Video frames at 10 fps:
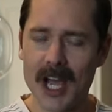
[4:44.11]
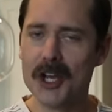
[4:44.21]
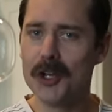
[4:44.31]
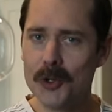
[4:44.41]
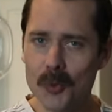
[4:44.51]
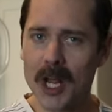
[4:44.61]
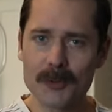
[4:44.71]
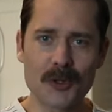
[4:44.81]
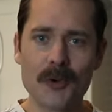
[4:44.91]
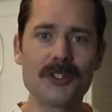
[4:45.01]
I knew what I
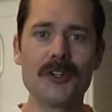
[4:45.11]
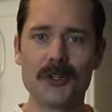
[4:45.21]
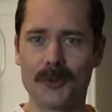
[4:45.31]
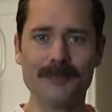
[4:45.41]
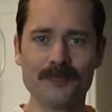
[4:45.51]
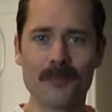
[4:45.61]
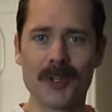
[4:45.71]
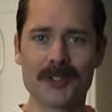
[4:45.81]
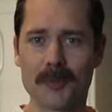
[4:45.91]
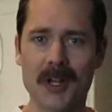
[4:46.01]
was going to do
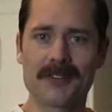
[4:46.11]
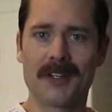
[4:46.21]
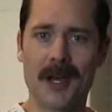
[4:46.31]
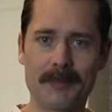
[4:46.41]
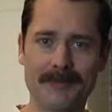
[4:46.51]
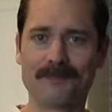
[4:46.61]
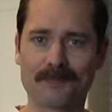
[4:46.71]
to plus it up